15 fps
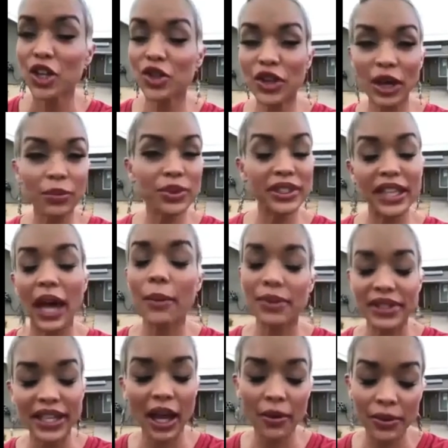You keep
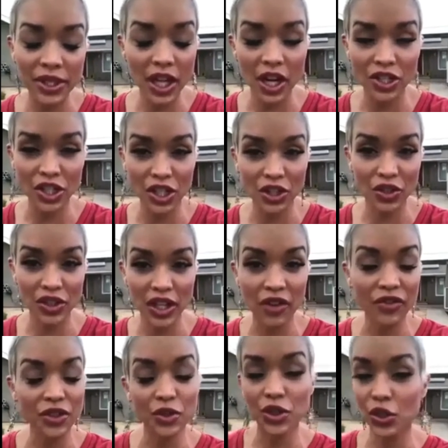sabotaging
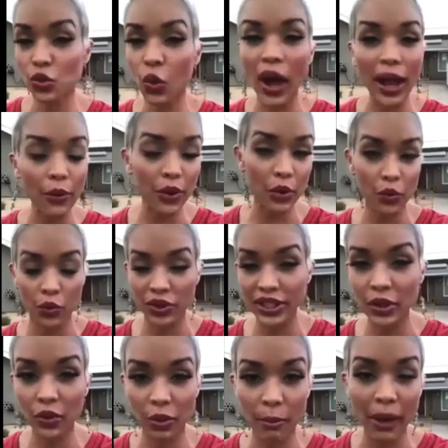yourself, which is why we
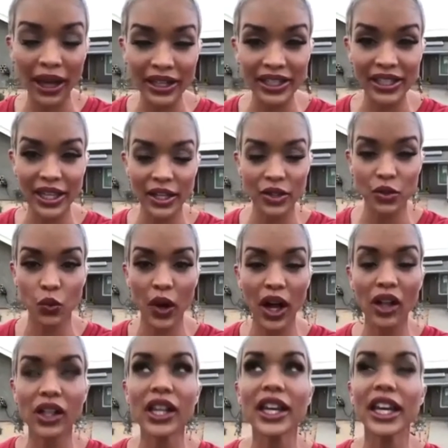deal with mindset as
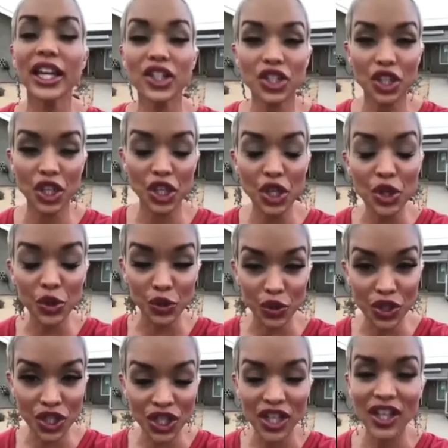well. It's
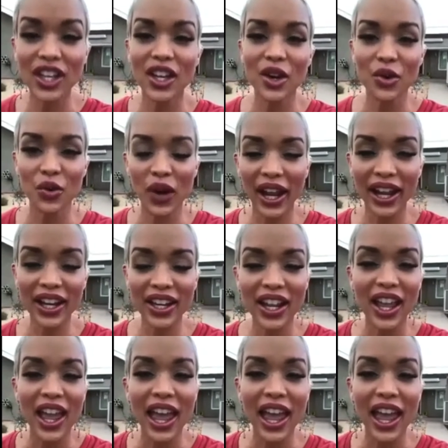huge, right?